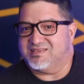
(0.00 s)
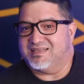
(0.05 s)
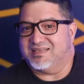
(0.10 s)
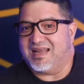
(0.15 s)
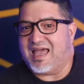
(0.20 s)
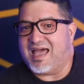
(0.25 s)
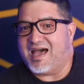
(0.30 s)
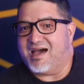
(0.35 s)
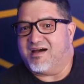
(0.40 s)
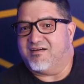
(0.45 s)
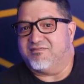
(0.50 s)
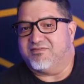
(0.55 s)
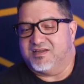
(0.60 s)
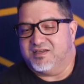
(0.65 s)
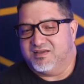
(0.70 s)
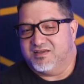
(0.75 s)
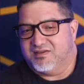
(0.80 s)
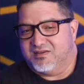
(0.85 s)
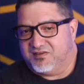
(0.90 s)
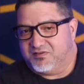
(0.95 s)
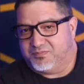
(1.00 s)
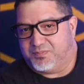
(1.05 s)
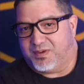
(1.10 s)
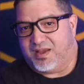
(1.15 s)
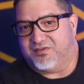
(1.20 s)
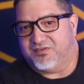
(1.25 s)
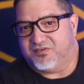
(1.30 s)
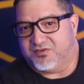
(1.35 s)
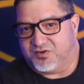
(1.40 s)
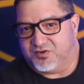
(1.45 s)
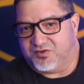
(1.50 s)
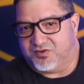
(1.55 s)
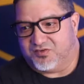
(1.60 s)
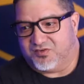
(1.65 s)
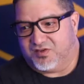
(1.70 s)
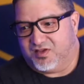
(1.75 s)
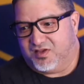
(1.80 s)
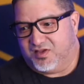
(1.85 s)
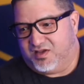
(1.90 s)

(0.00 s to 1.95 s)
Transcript: that have sponsors,